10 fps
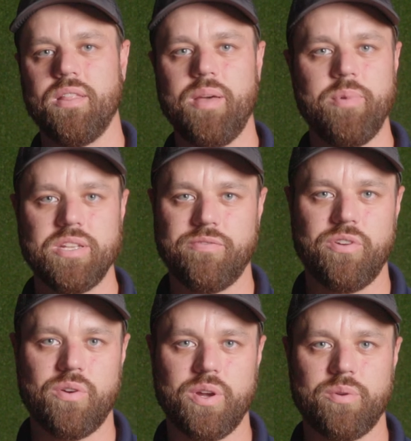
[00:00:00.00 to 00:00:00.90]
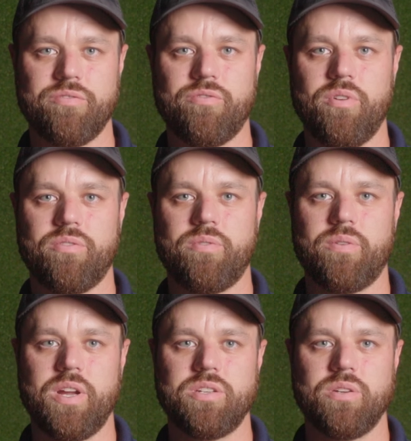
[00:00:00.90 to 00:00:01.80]
That means if you're going with a
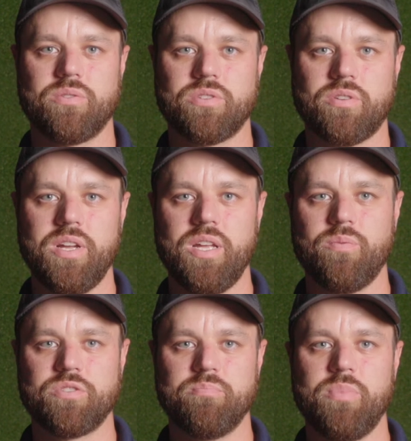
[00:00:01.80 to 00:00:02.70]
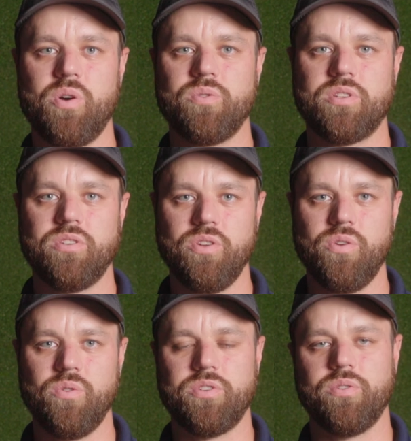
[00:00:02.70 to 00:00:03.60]
4:3 ratio screen, which most
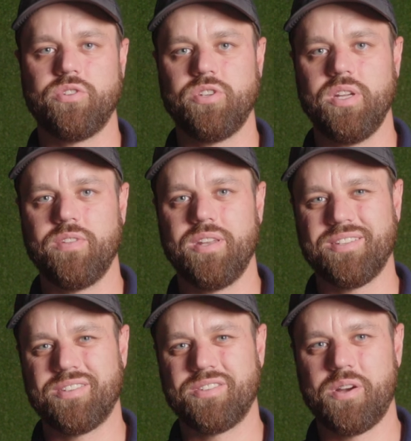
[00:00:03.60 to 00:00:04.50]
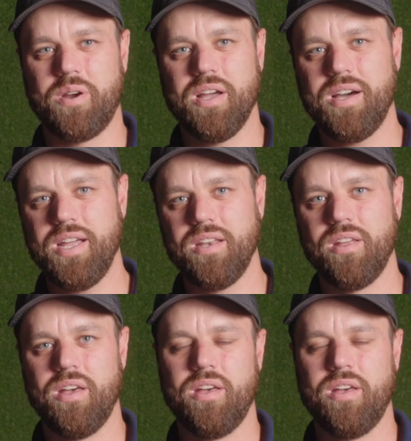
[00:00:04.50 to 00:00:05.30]
do to achieve the necessary height,